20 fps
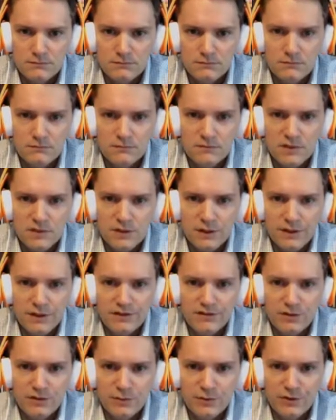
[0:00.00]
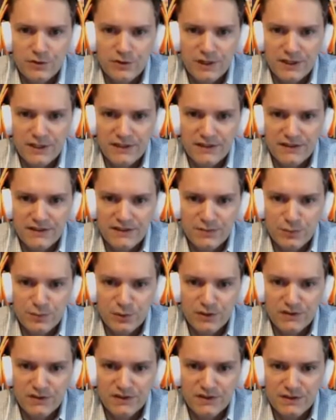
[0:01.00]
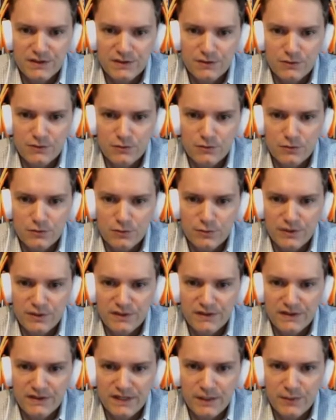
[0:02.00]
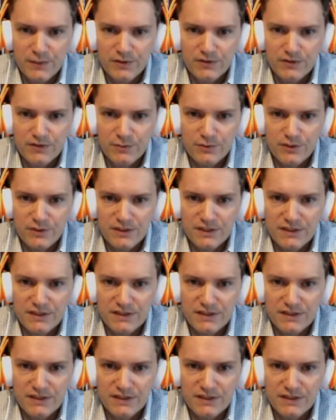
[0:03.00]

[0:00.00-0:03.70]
Alright, so I'm going to try to get this prince in to do a little bit of damage. I'm going to get...